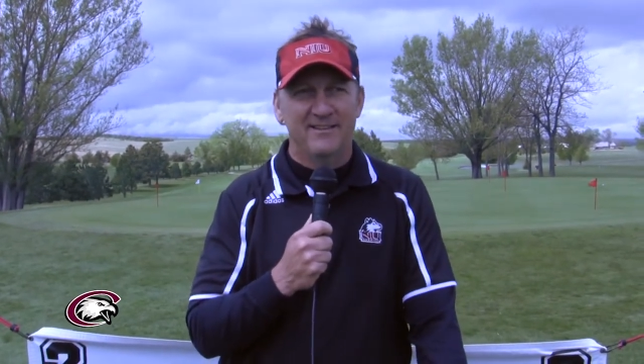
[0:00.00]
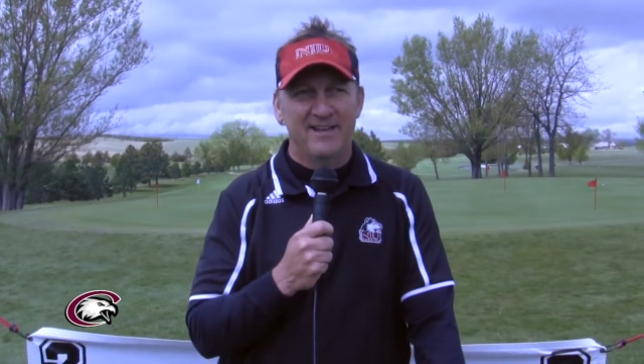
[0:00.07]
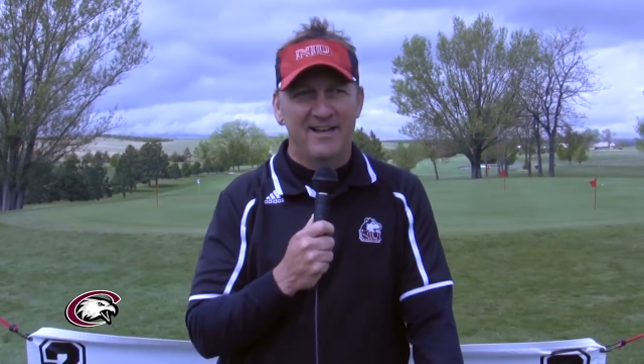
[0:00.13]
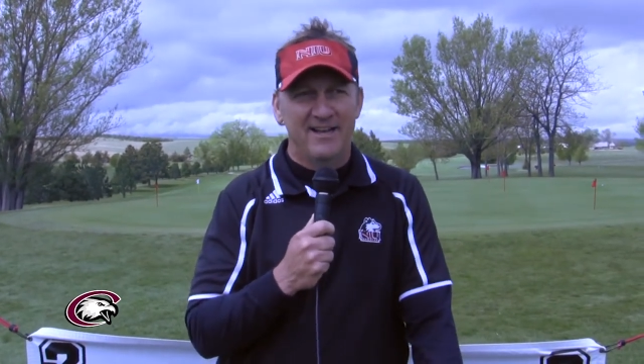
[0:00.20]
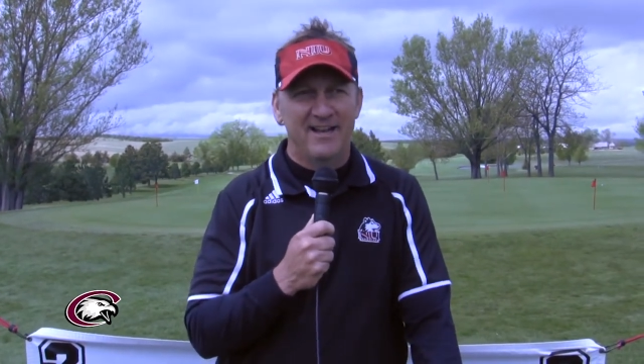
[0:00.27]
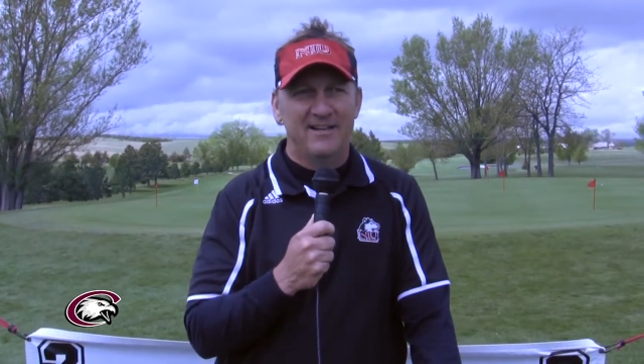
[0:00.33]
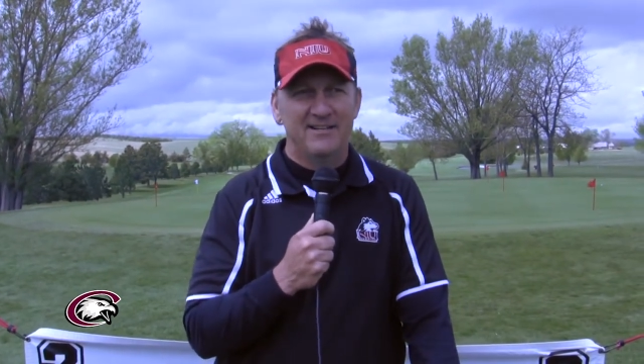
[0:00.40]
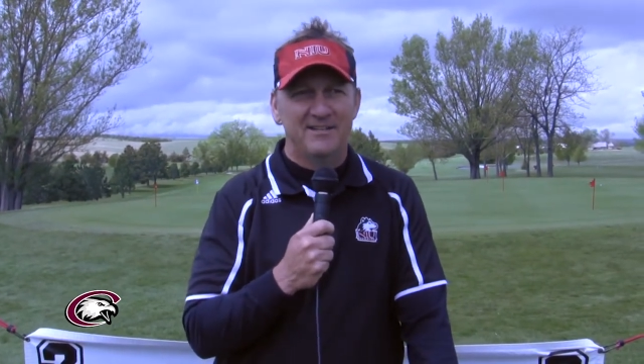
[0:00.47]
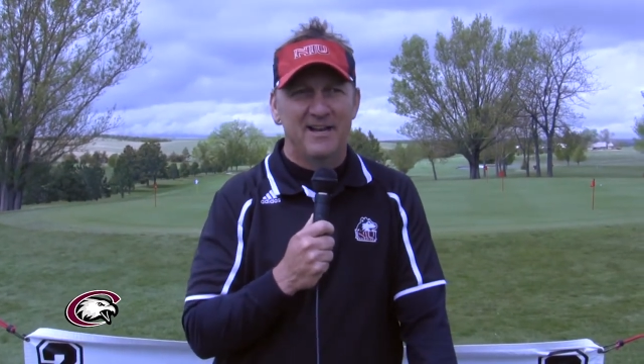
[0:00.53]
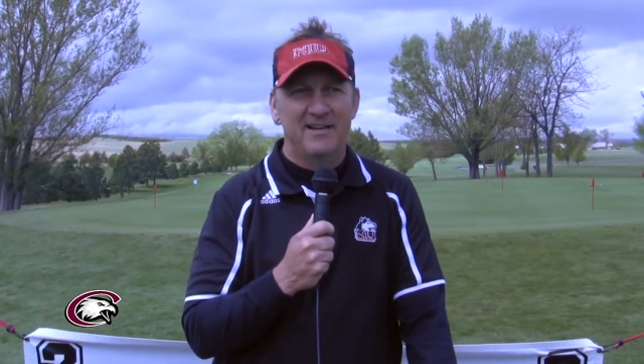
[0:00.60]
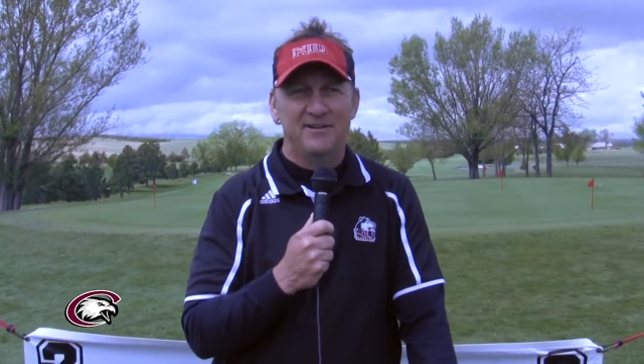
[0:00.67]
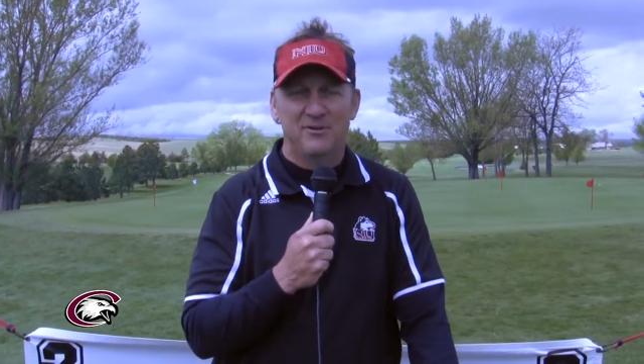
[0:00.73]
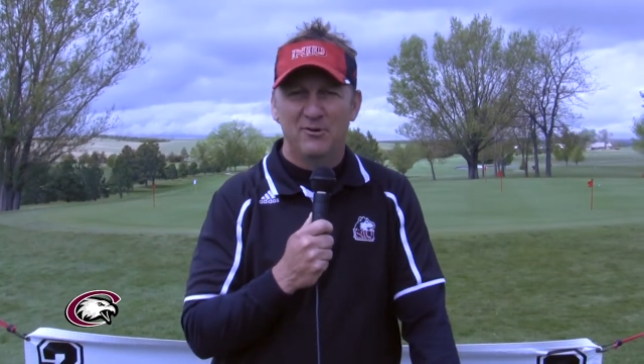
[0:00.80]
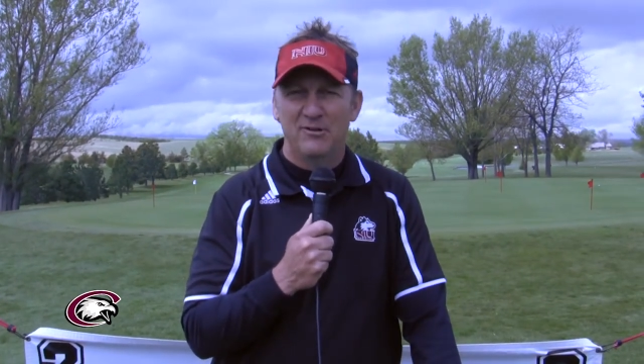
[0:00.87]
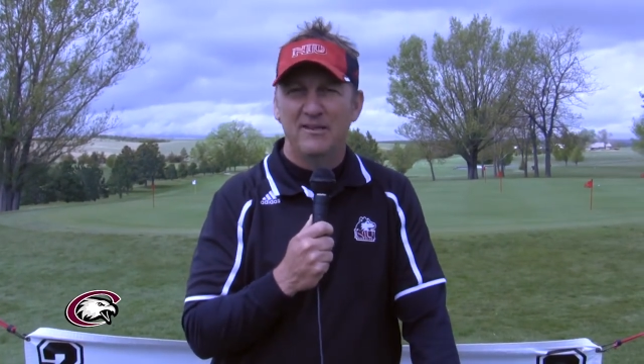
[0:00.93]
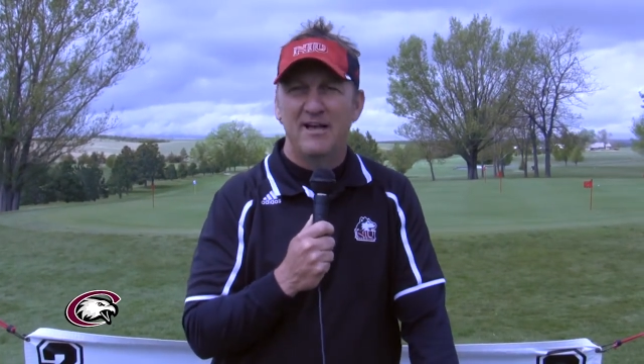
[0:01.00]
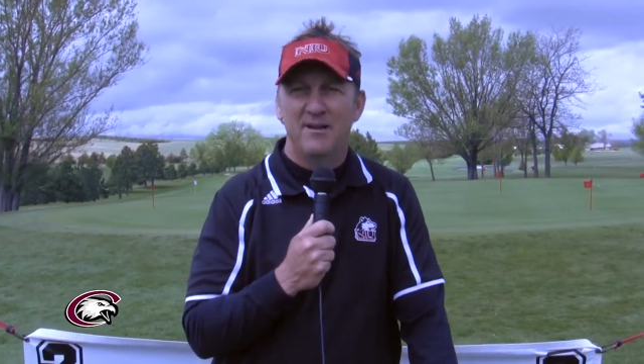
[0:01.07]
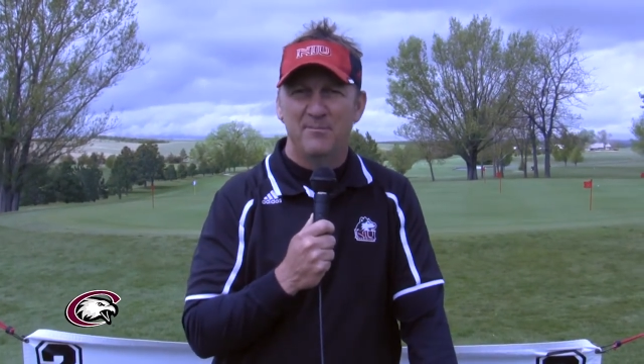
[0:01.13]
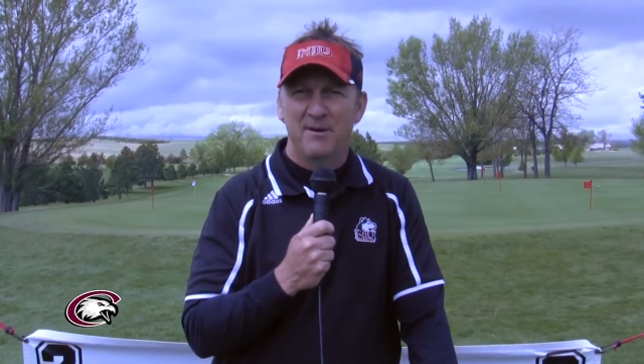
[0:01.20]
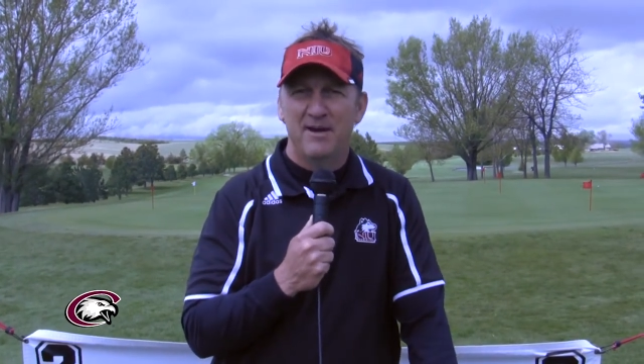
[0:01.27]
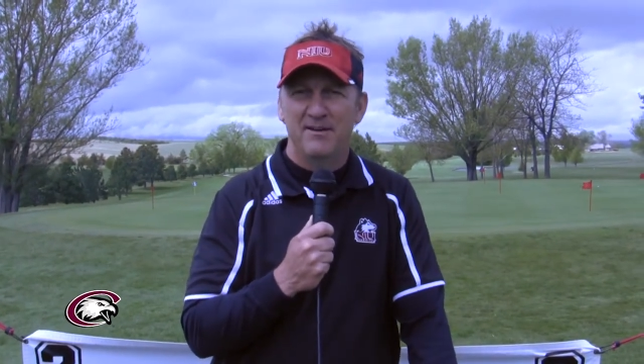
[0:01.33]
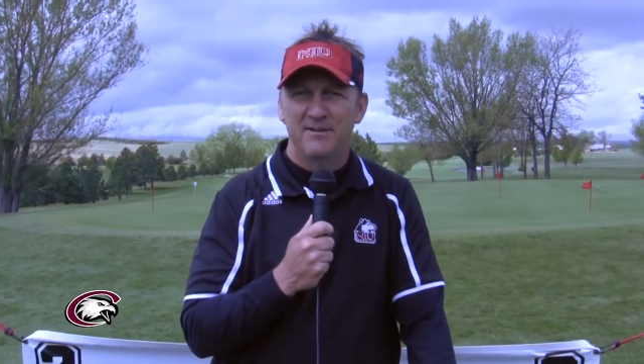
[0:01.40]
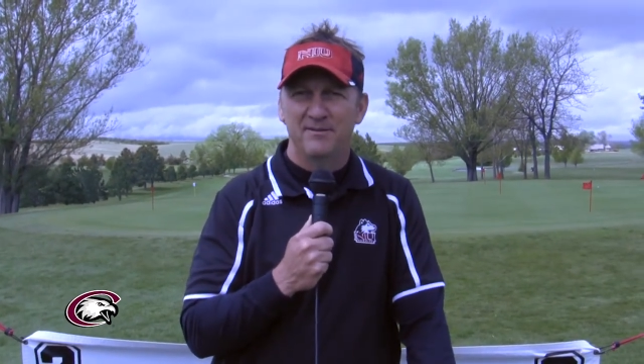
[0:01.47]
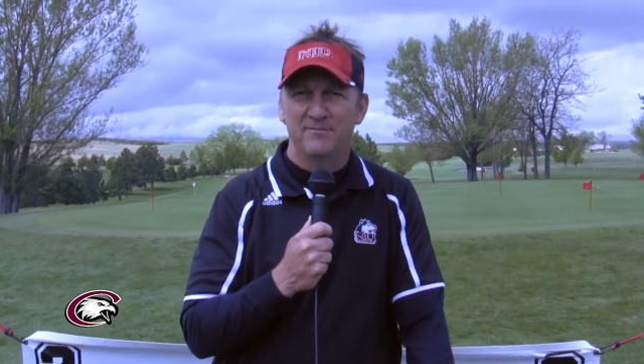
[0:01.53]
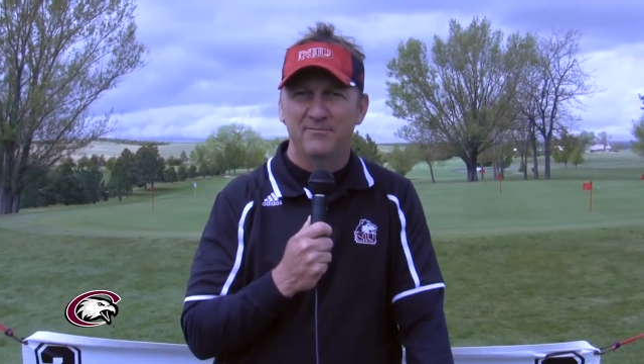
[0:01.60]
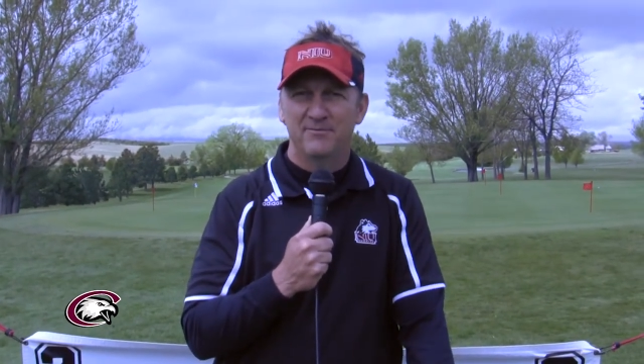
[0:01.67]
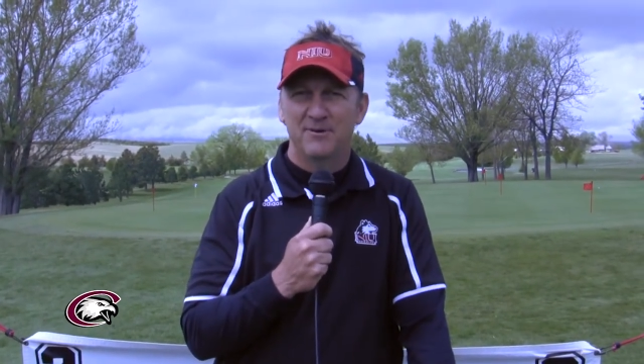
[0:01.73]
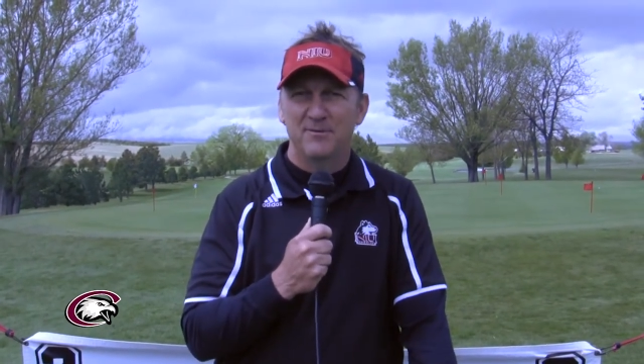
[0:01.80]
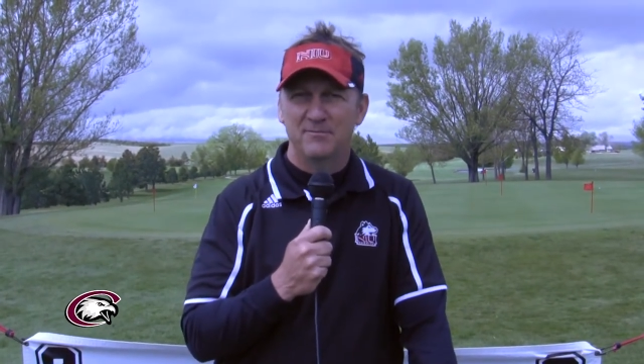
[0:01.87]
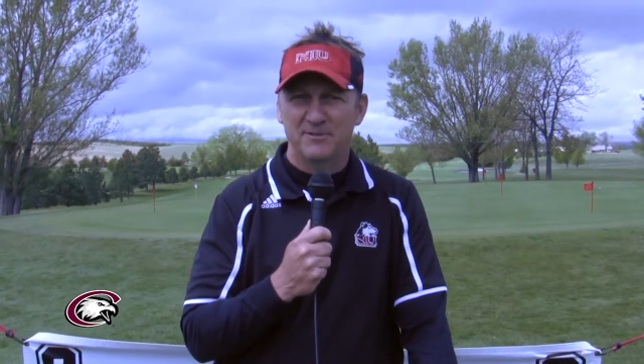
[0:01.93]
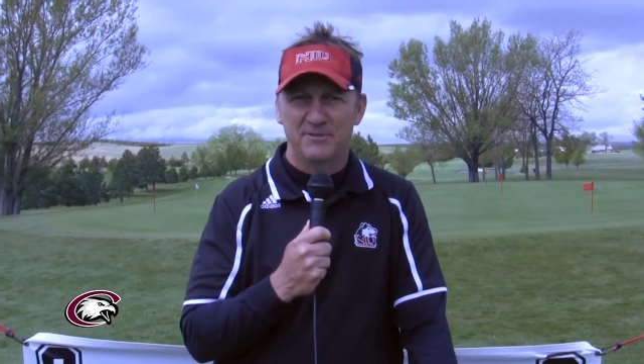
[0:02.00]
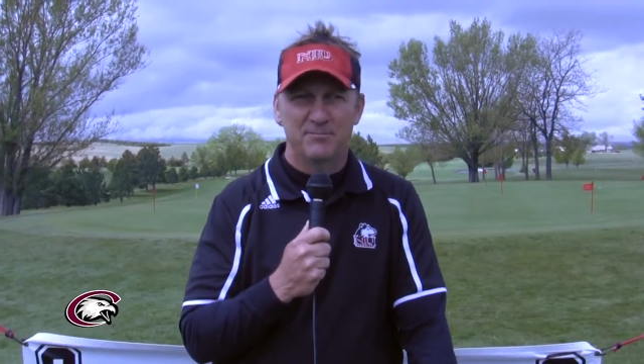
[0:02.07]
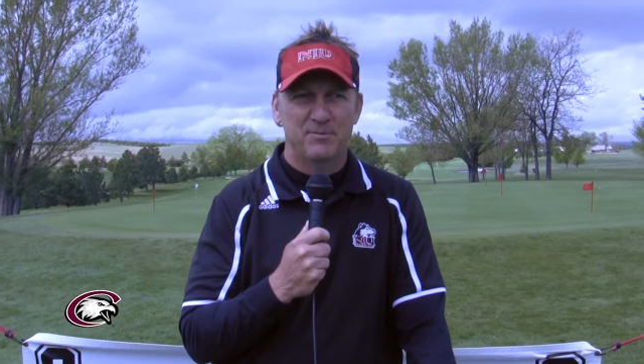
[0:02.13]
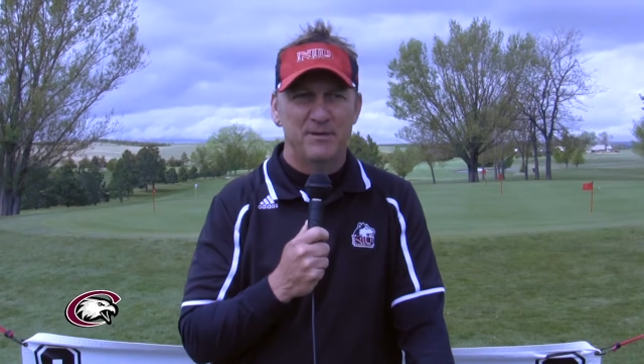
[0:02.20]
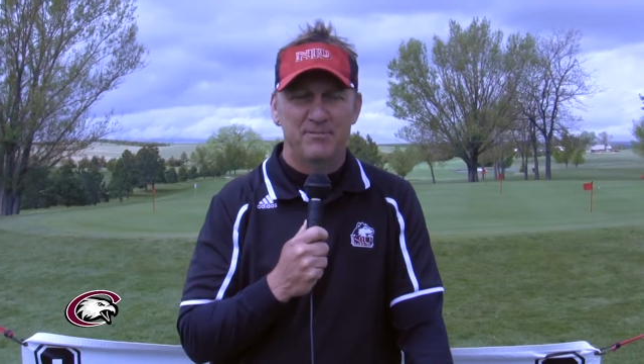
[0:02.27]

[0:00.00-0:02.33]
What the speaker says: I know a lot about him from just